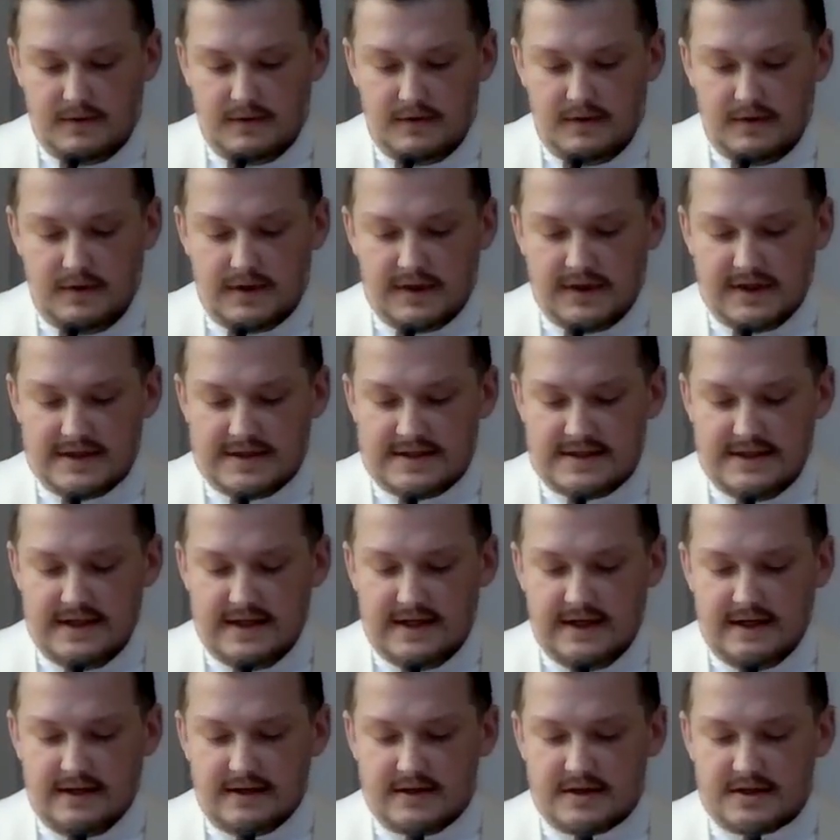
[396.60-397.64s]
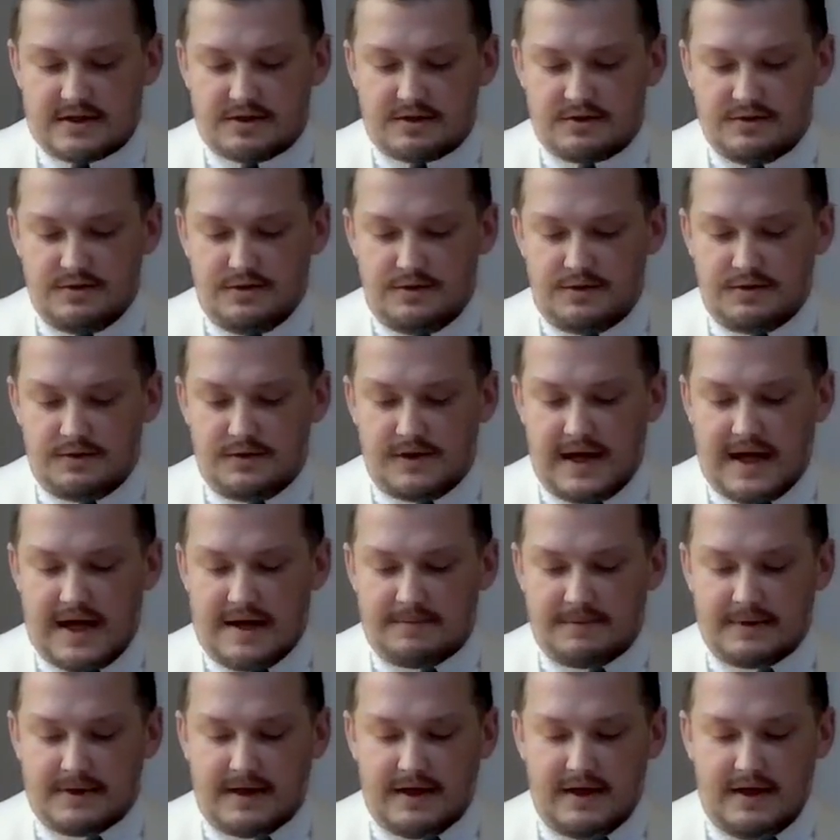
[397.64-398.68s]
And he is seeking this truth through the
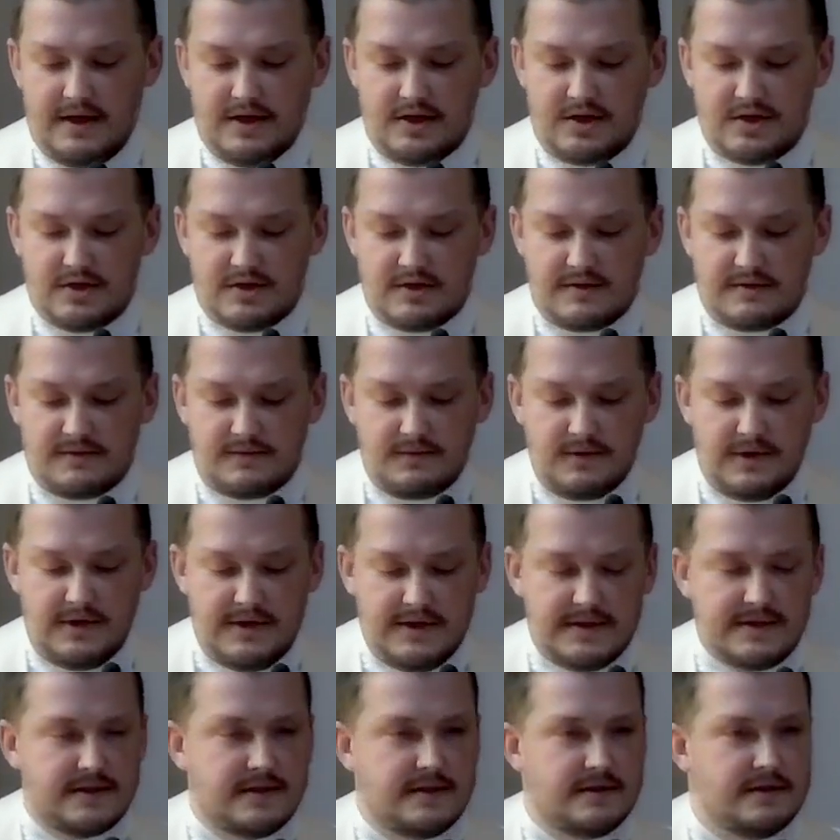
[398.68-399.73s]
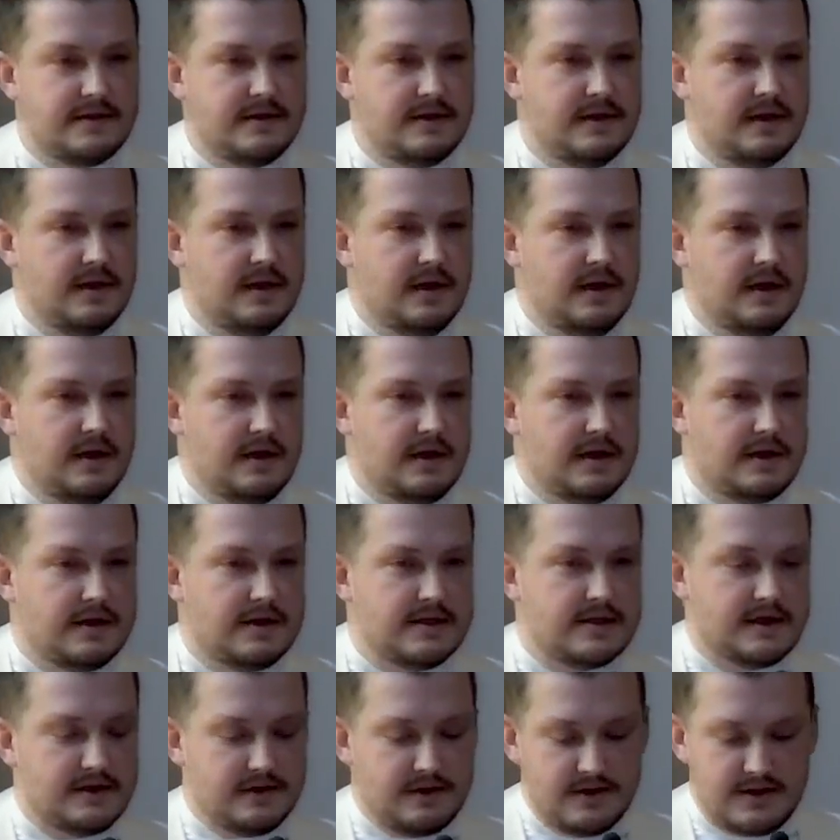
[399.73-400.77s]
application of reason and
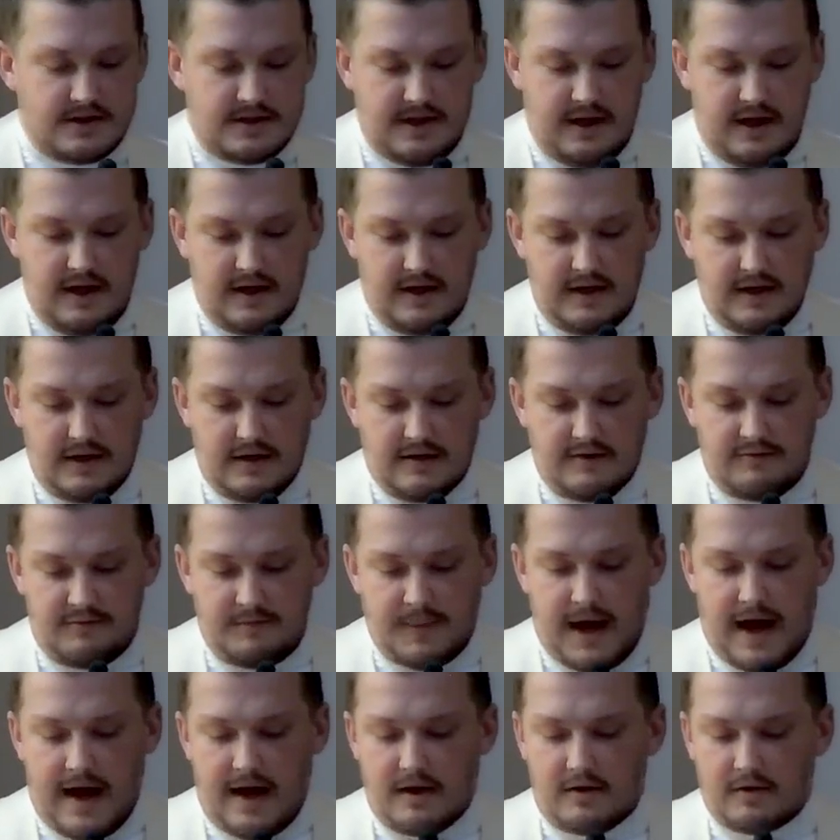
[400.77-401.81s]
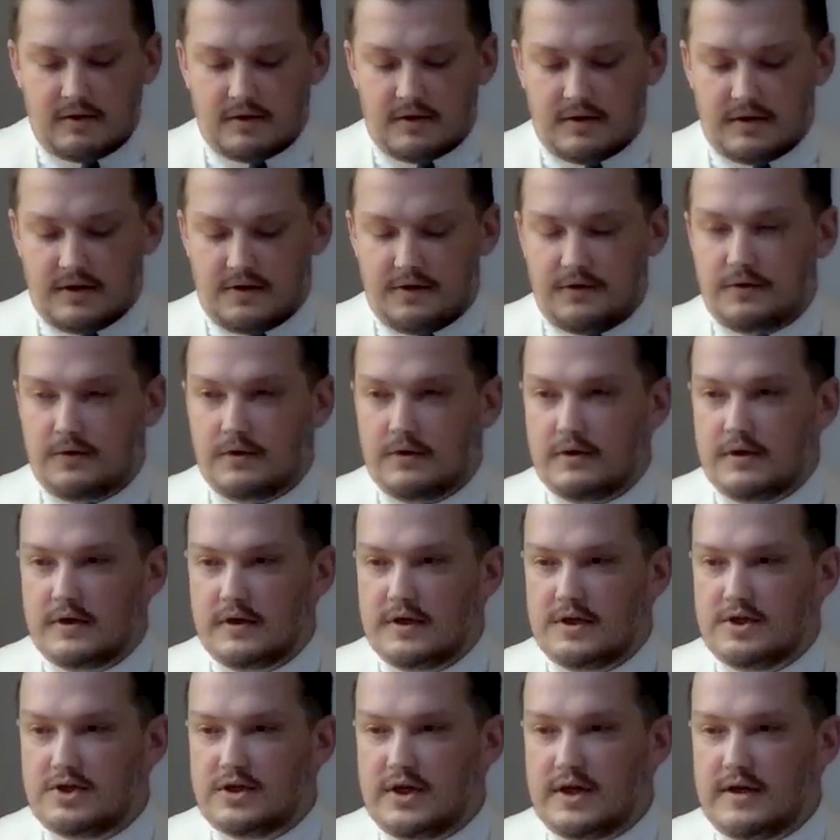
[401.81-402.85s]
his understanding of power and
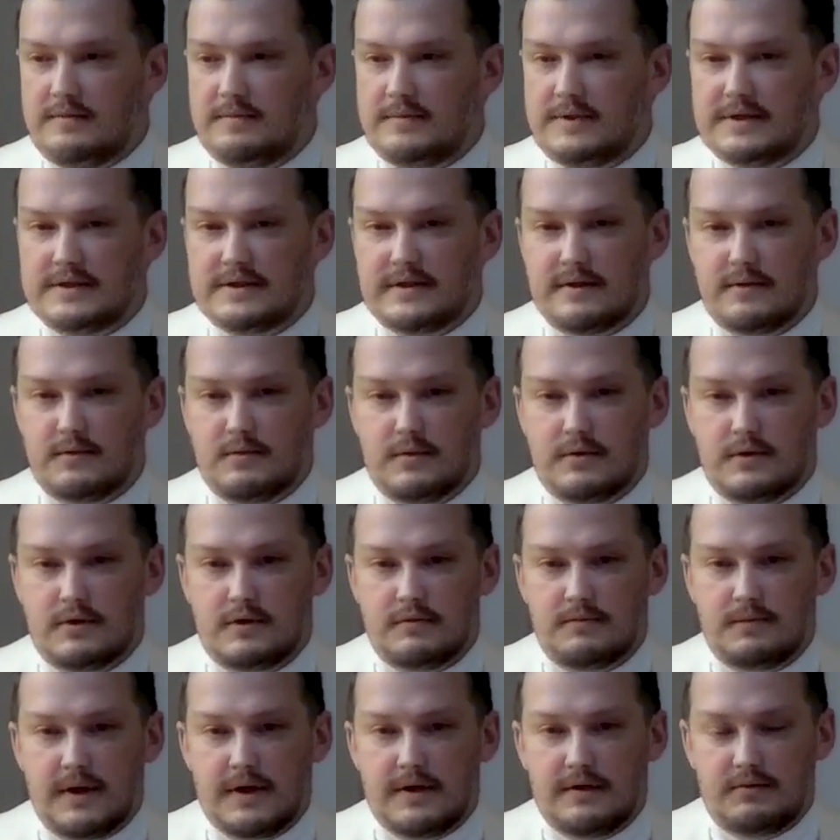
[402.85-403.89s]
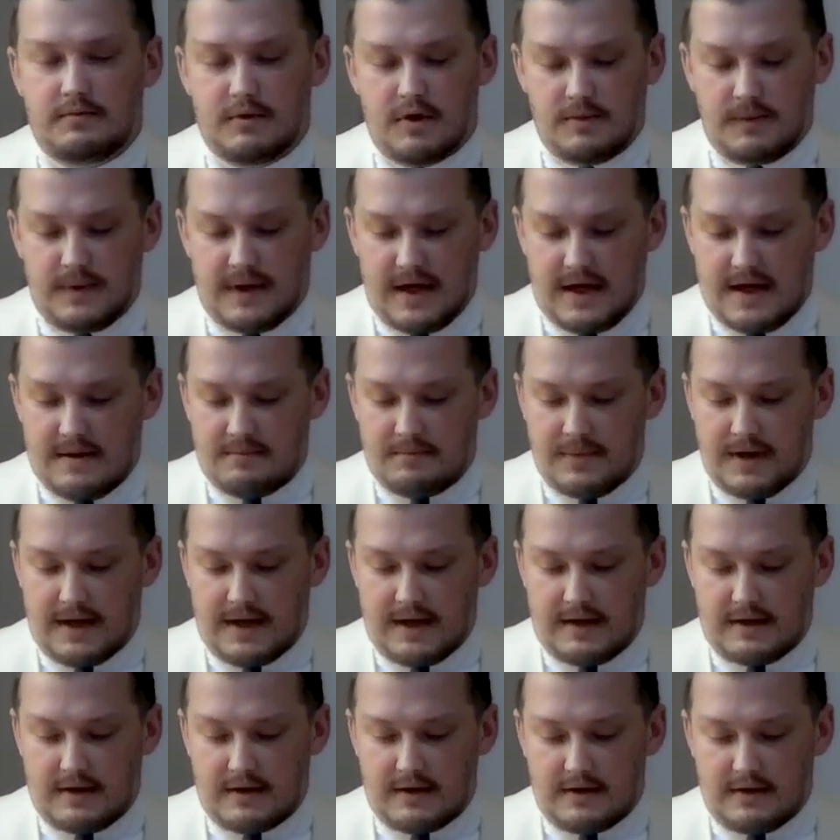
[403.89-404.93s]
authority shaped as they were by the Roman
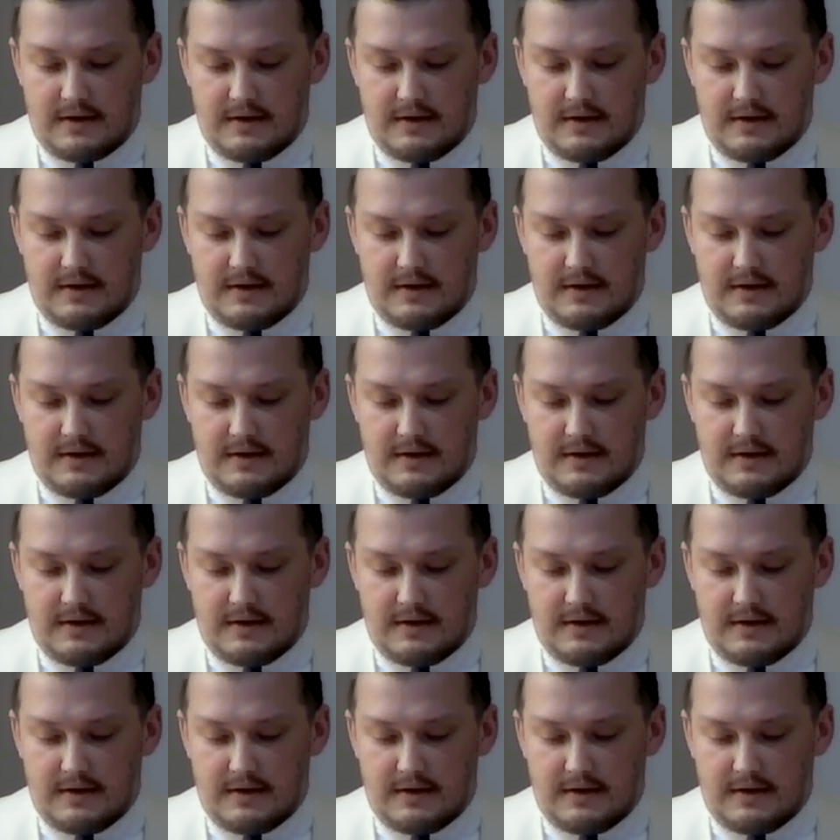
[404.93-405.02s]
Empire.